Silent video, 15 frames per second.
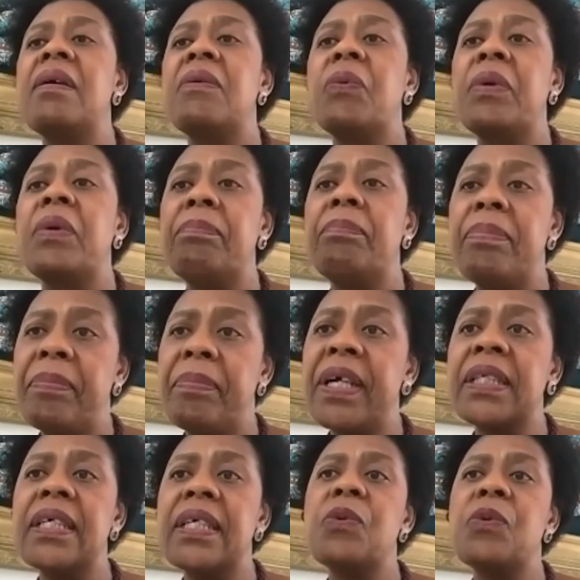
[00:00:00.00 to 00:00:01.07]
We
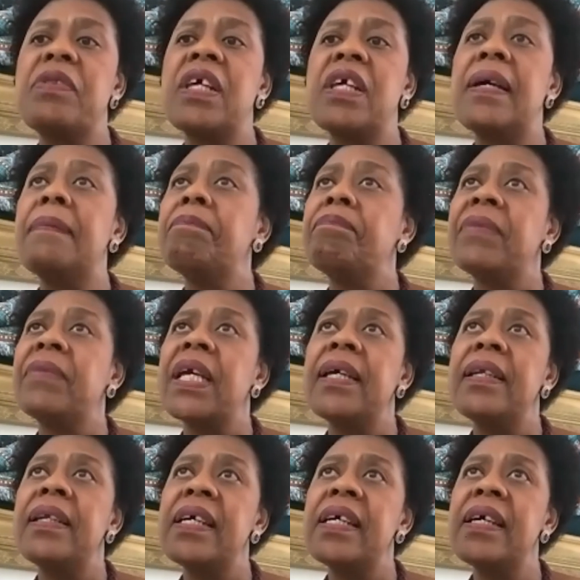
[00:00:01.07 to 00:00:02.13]
partnered with them,
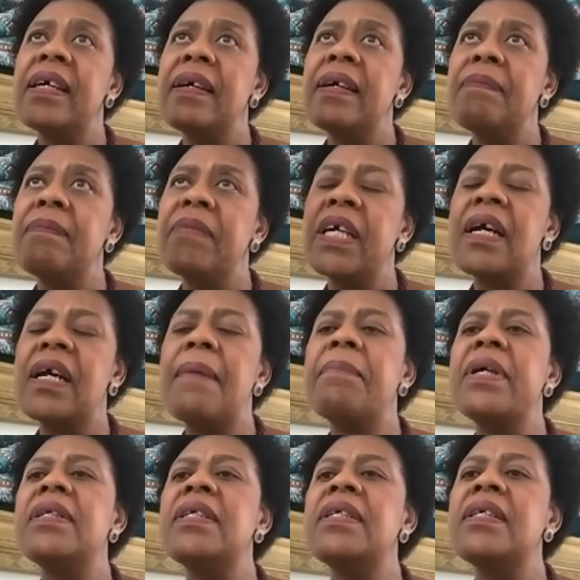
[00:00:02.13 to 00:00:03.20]
and the
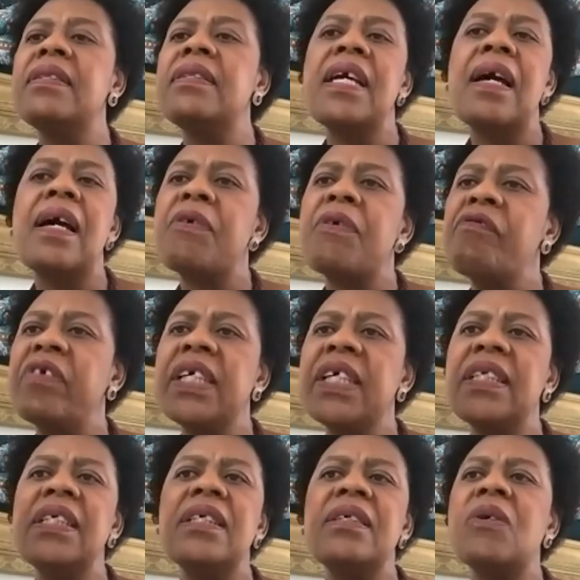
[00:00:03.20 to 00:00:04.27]
company, they are
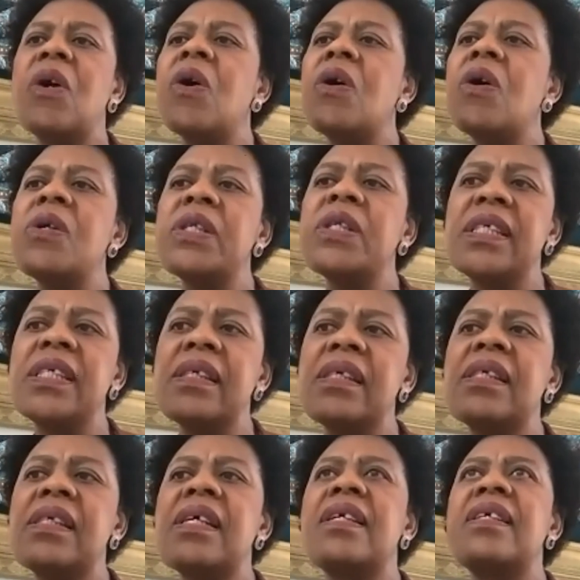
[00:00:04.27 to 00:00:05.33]
providing all the
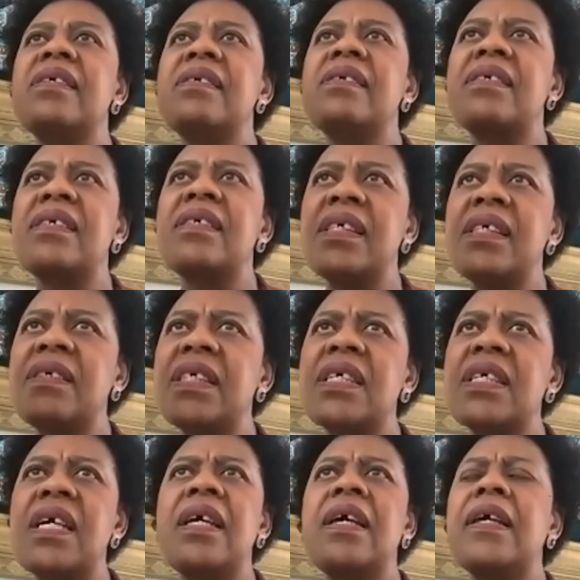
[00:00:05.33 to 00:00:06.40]
necessary strategic
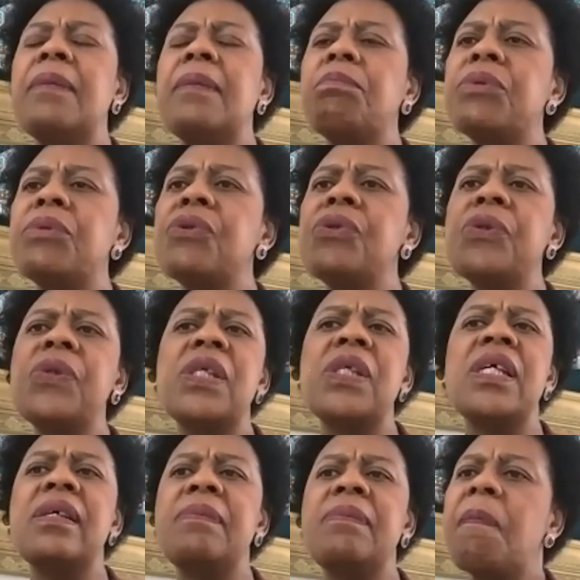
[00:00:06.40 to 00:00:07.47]
inputs
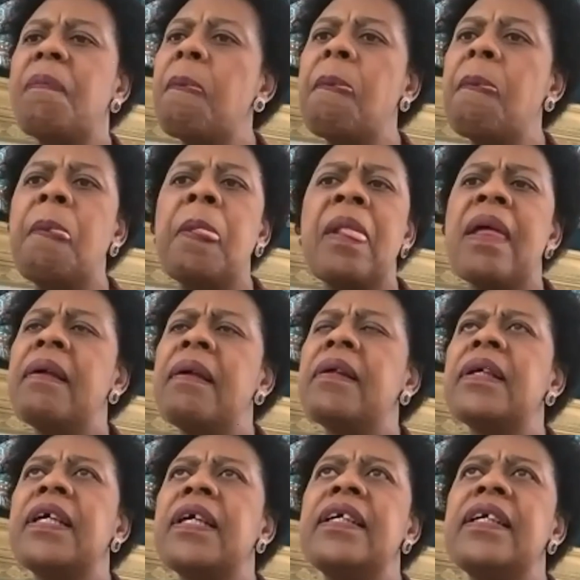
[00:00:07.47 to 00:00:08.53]

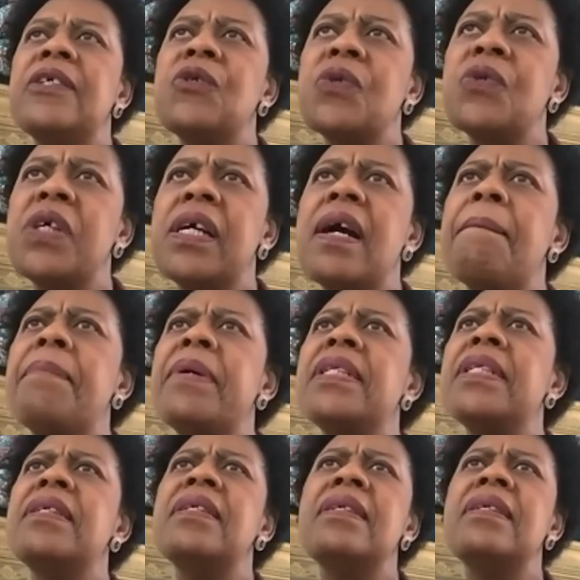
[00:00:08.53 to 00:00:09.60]
into the
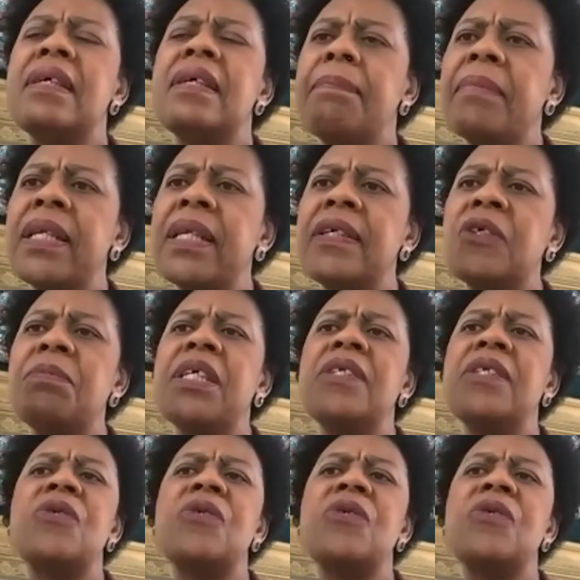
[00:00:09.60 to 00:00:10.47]
company, the management